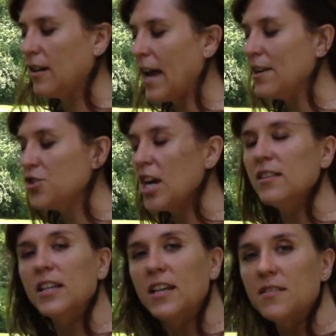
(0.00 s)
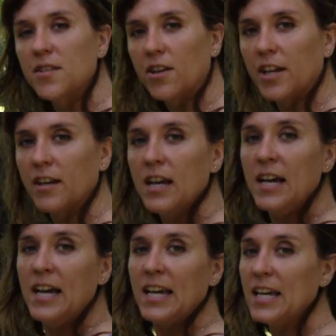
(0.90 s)
and gently insert it
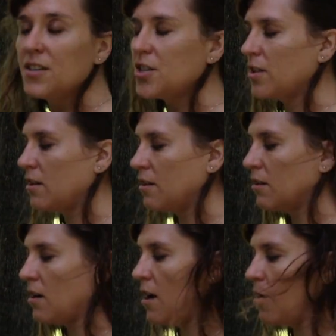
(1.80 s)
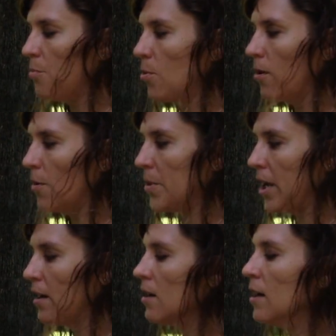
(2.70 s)
into the borer bit
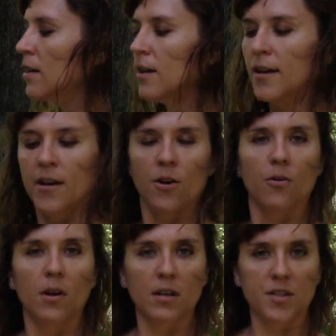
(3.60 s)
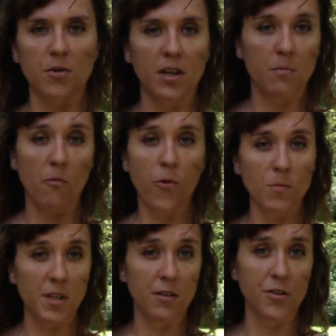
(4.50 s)
so that it
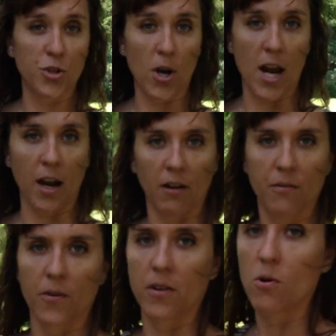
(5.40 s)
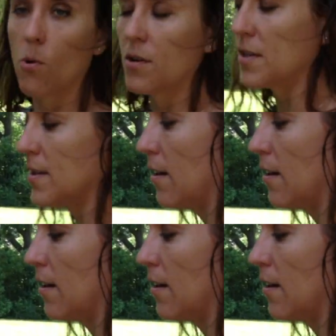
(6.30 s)
forms a little tray for the core to sit